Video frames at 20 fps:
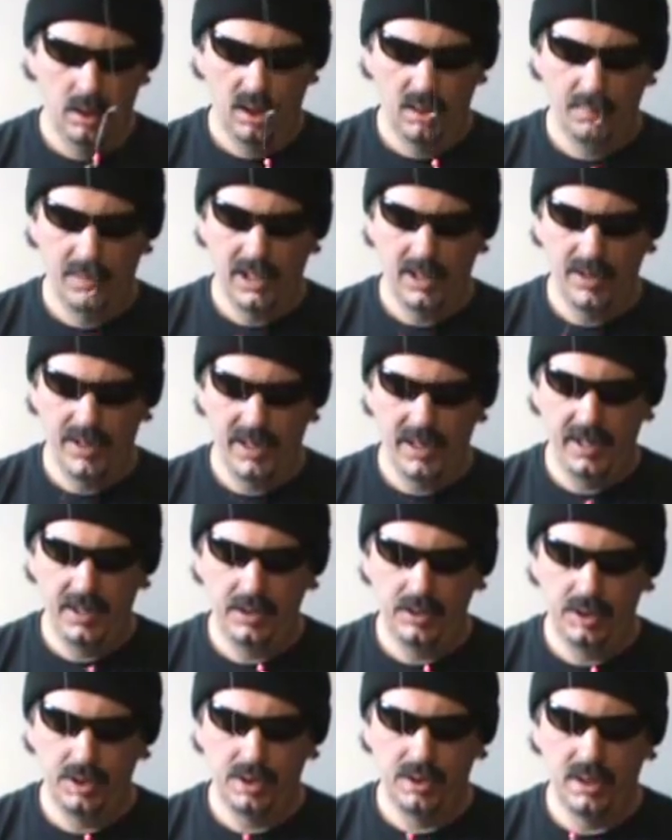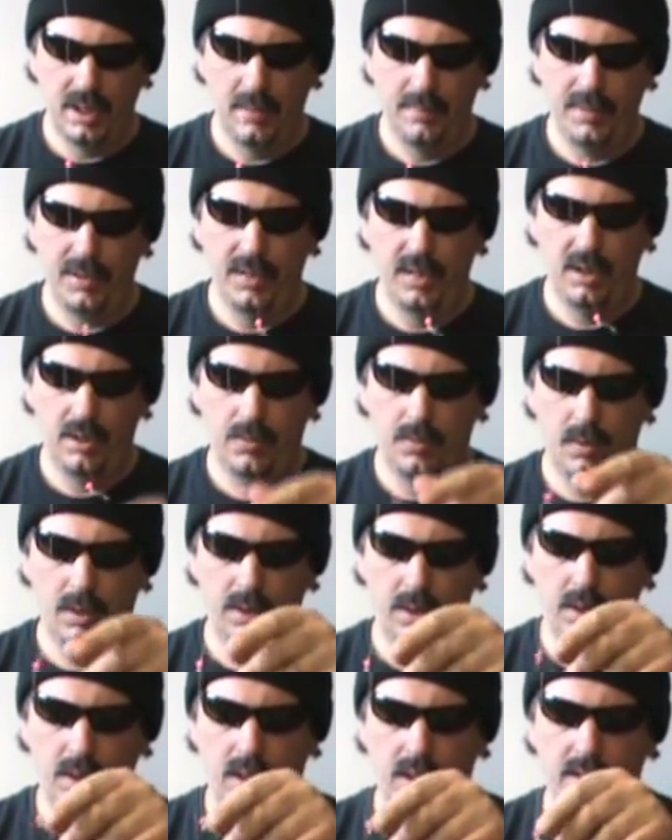Hook about 8 inches up, another
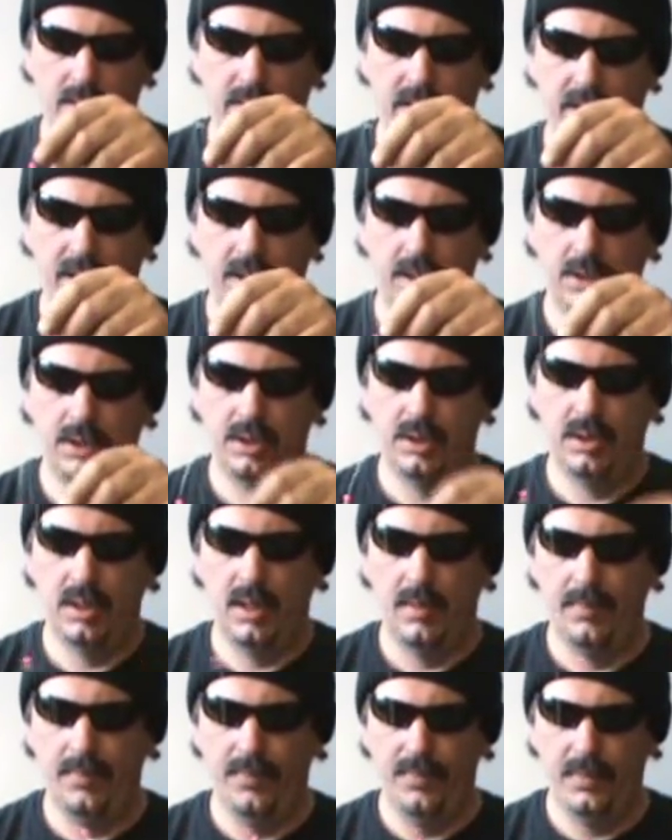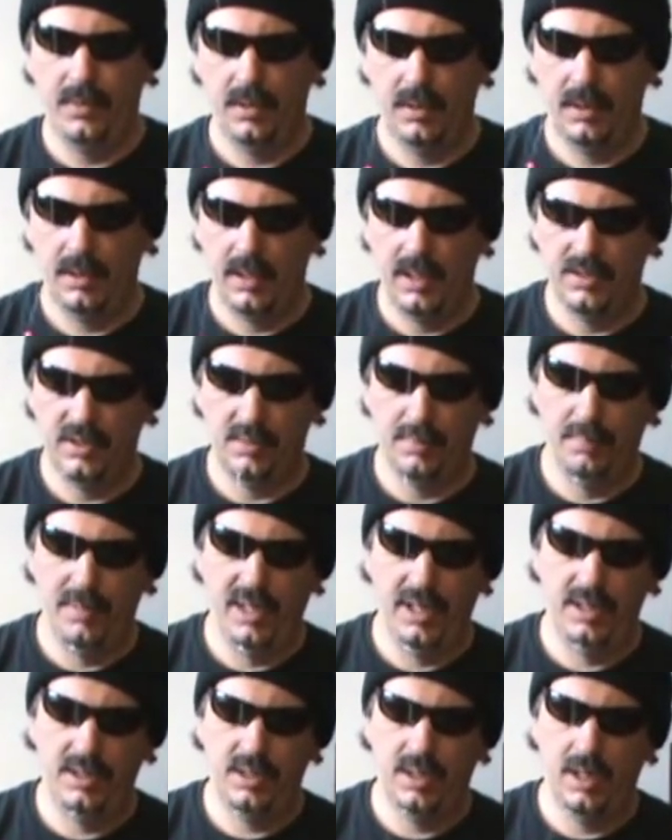one another 8 inches up. Got some
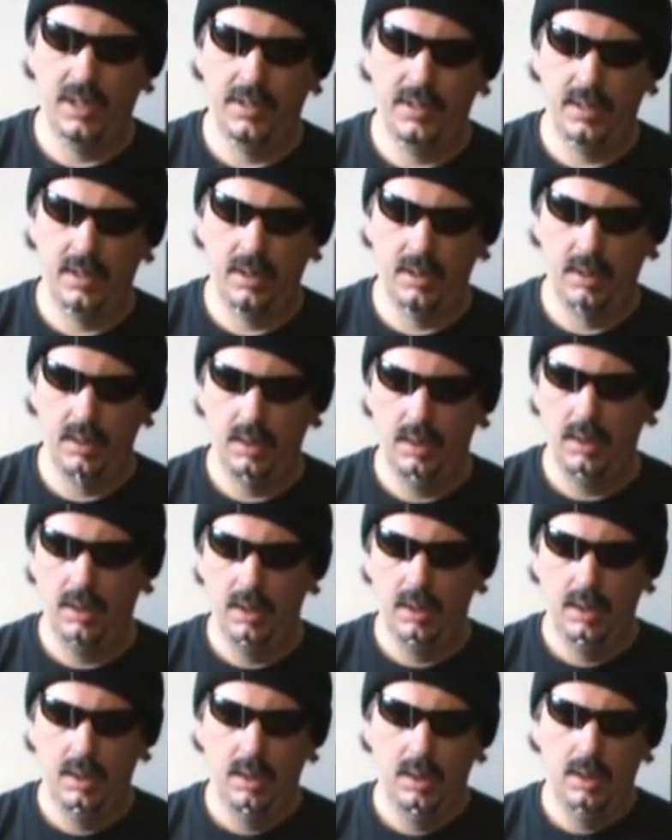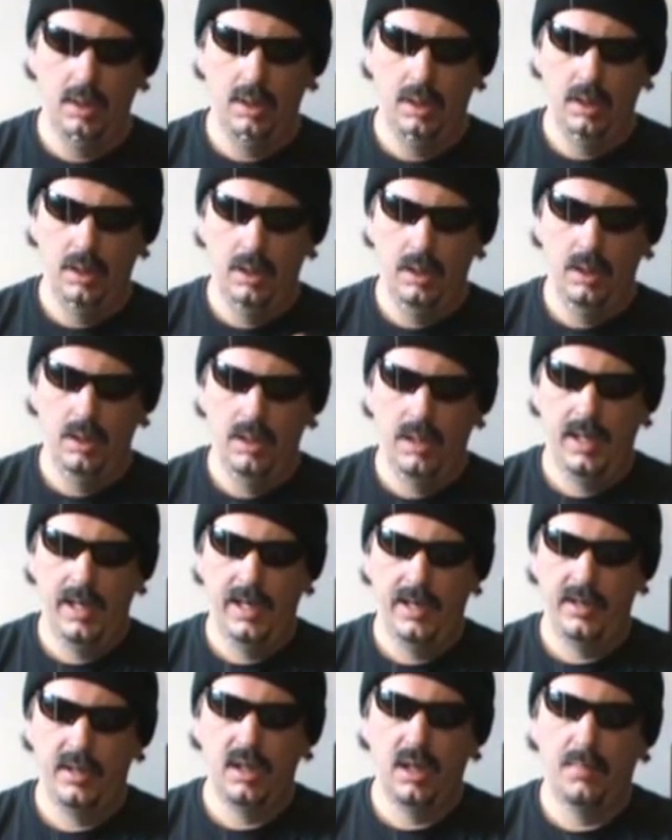beads on there.
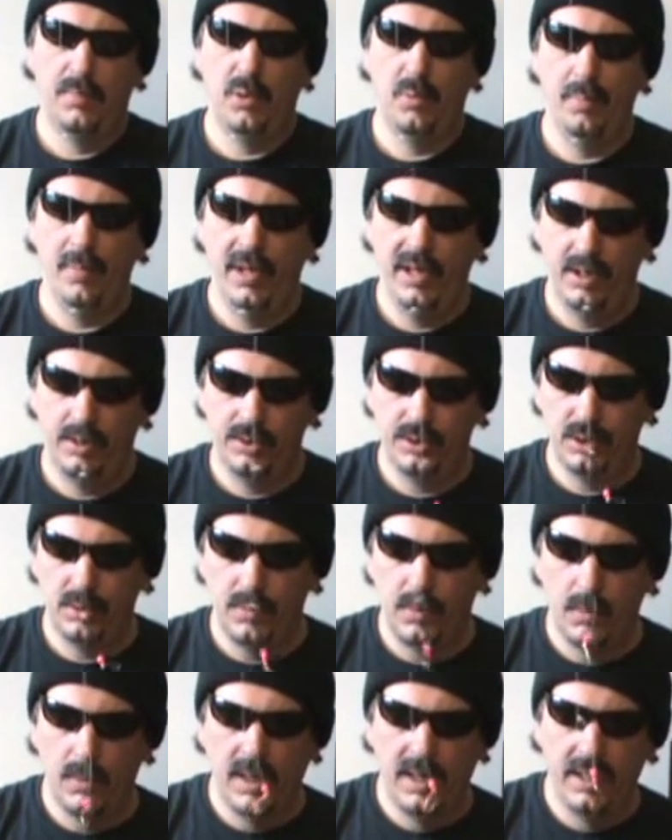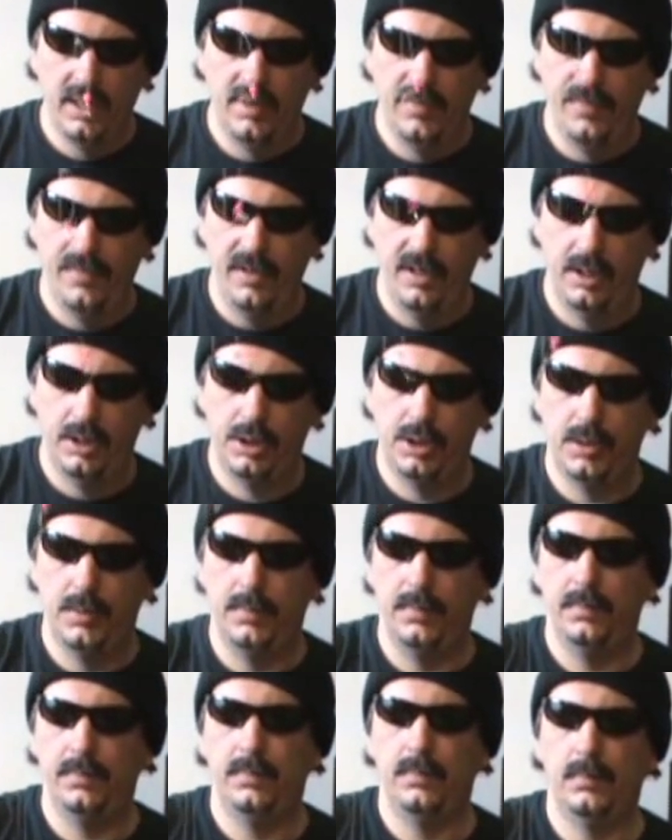Add a couple minnows and we're ready to
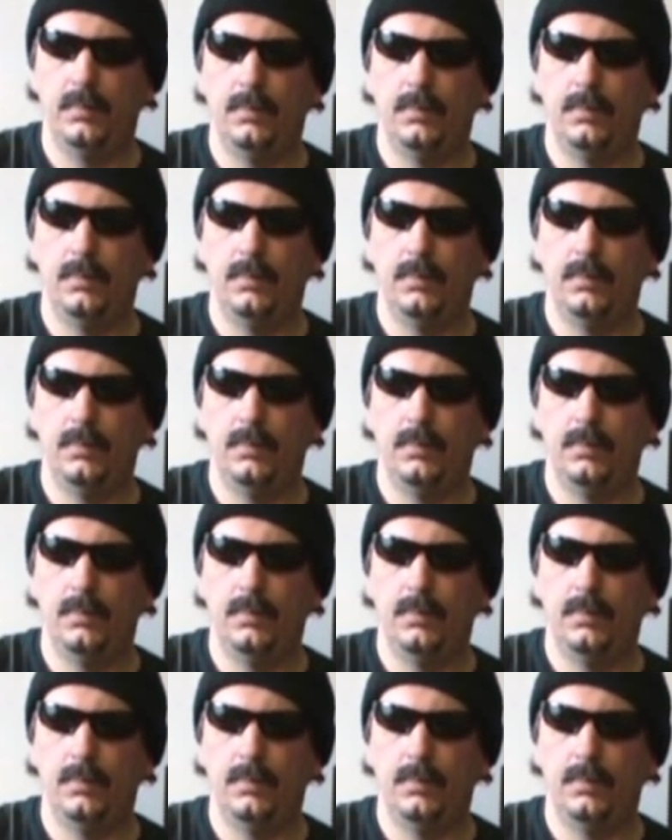fish.